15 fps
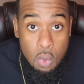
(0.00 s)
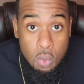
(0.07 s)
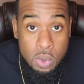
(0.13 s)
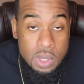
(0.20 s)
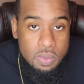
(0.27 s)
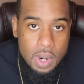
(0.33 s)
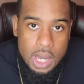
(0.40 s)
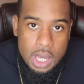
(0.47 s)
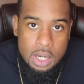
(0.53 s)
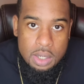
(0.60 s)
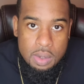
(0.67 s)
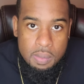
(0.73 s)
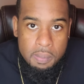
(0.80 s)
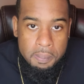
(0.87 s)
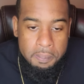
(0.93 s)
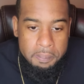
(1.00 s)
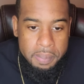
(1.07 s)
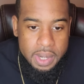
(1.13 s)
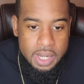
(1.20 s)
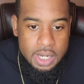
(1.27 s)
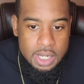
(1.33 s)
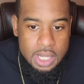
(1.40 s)
we ran,
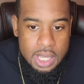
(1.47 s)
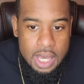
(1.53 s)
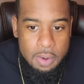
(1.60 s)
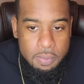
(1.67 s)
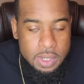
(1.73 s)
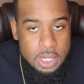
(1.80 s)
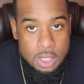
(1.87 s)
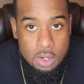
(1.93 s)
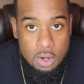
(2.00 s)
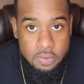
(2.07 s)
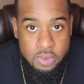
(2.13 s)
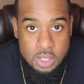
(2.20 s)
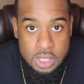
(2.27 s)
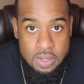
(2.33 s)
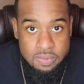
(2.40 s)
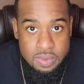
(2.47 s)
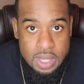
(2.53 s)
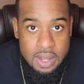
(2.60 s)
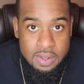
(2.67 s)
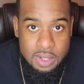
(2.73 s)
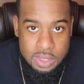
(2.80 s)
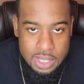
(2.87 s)
but we didn't know if he lived or
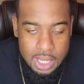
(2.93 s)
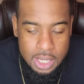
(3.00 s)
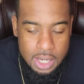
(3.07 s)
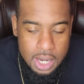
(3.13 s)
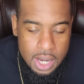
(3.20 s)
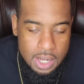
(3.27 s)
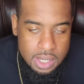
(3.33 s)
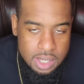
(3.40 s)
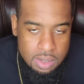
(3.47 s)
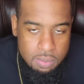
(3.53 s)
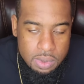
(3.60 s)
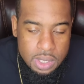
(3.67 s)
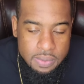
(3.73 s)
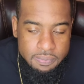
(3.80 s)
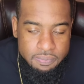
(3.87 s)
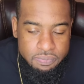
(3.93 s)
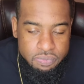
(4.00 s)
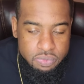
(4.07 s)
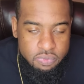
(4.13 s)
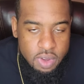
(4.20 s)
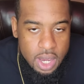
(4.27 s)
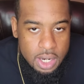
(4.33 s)
not. Thank God that we
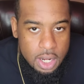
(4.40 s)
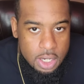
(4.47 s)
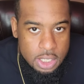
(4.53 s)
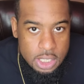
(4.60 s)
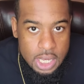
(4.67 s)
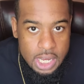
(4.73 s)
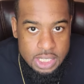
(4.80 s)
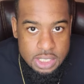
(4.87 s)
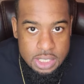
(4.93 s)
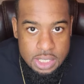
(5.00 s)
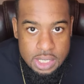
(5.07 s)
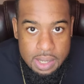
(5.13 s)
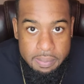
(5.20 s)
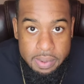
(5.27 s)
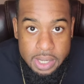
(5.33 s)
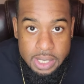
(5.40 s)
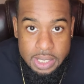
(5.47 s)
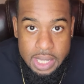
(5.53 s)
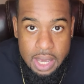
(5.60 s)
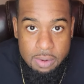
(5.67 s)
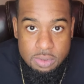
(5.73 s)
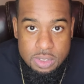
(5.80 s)
found out he actually did, but
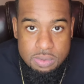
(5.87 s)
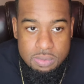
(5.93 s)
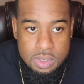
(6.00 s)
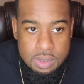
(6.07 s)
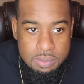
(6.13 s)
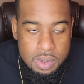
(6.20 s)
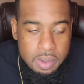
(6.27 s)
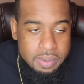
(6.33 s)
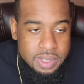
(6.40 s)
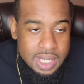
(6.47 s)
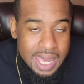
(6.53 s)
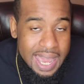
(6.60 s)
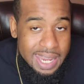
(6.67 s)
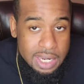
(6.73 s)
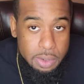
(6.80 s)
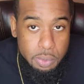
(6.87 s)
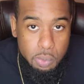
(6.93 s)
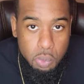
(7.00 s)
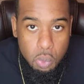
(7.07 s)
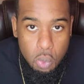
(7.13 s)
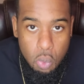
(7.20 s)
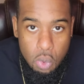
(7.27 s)
that wasn't one of the moments like I
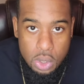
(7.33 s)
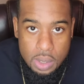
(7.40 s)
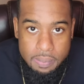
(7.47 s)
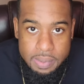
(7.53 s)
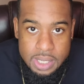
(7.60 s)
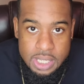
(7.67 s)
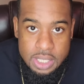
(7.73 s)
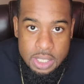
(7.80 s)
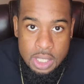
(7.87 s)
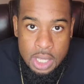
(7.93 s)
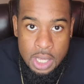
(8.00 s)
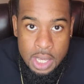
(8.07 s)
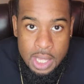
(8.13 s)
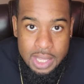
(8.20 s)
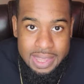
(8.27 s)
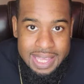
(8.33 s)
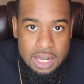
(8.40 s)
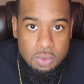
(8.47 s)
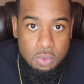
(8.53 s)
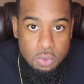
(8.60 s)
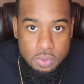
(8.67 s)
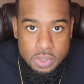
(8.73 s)
didn't want to be
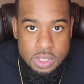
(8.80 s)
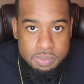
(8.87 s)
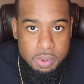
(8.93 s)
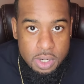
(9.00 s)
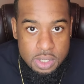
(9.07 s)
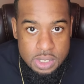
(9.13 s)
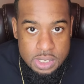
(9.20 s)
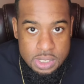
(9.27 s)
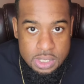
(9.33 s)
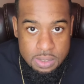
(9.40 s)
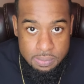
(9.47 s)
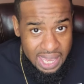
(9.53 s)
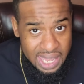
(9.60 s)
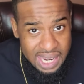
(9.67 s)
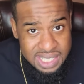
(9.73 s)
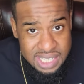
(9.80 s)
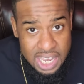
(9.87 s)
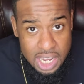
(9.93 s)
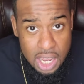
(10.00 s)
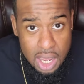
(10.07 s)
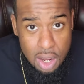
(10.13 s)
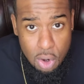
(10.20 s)
that ruthless person. And as
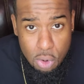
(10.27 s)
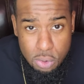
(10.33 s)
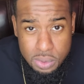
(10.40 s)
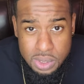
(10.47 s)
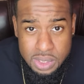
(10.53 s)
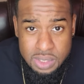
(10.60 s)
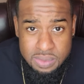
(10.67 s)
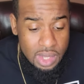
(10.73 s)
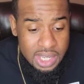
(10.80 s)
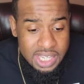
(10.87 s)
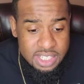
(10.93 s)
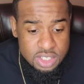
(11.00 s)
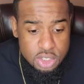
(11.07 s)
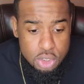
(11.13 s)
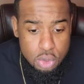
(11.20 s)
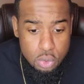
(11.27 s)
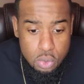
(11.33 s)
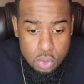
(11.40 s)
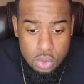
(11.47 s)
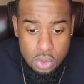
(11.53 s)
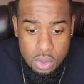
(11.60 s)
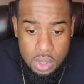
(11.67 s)
I got older in
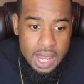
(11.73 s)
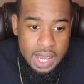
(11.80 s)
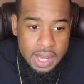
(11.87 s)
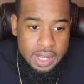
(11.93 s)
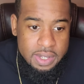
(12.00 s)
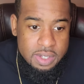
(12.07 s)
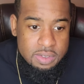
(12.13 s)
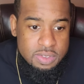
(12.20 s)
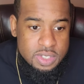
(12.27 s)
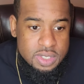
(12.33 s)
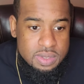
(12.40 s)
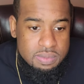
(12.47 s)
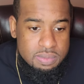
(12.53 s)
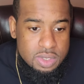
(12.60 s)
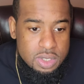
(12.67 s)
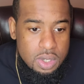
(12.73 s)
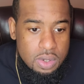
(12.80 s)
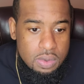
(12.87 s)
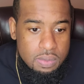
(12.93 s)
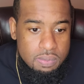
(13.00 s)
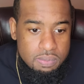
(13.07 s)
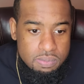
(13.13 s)
school, it was some, you
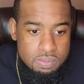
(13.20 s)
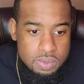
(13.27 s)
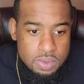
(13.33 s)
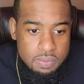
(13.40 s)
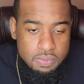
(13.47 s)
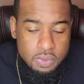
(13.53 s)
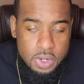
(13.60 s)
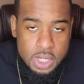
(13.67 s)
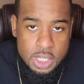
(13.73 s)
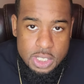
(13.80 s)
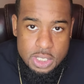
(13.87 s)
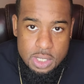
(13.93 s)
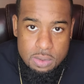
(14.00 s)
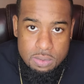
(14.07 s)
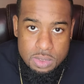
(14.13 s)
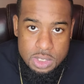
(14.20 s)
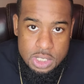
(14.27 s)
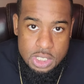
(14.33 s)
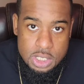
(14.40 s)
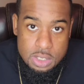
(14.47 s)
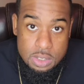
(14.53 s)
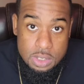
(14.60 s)
know, some friends that was
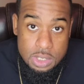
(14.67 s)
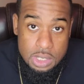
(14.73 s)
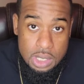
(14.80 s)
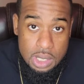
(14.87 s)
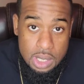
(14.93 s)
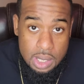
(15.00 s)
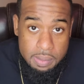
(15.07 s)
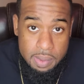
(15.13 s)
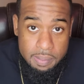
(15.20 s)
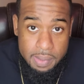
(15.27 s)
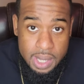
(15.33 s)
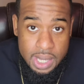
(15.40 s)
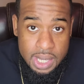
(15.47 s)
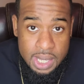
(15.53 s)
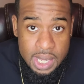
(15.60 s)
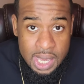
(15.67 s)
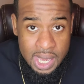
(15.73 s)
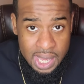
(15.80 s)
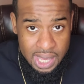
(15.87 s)
interested in MMA.